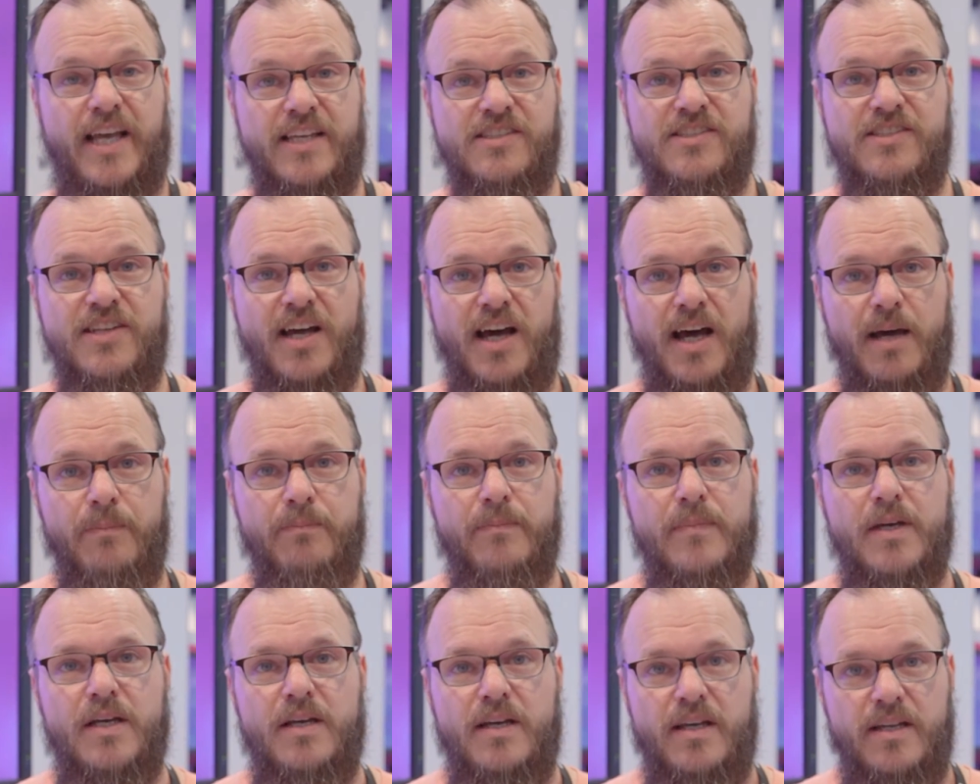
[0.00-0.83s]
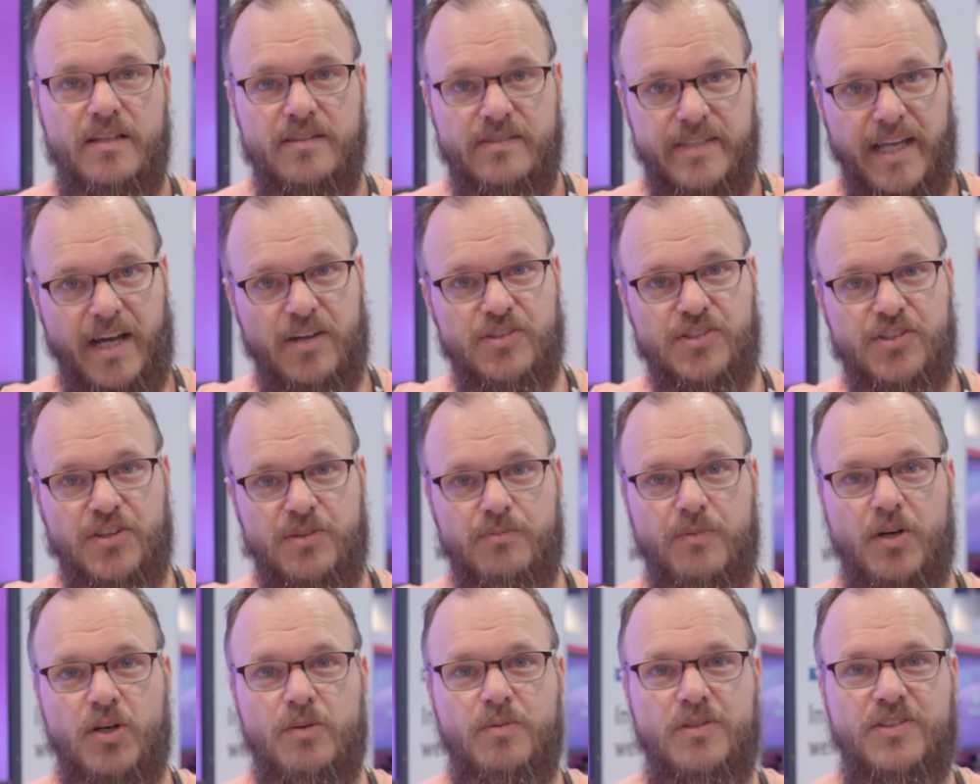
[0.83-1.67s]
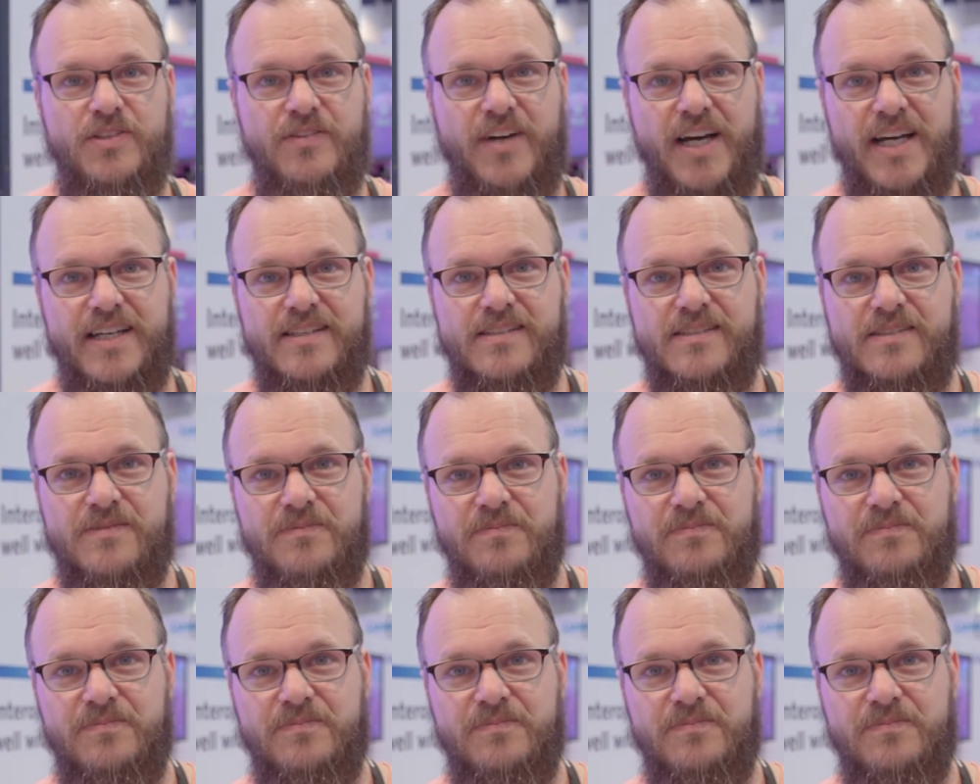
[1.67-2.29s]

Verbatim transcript: desktop down to the mobile device.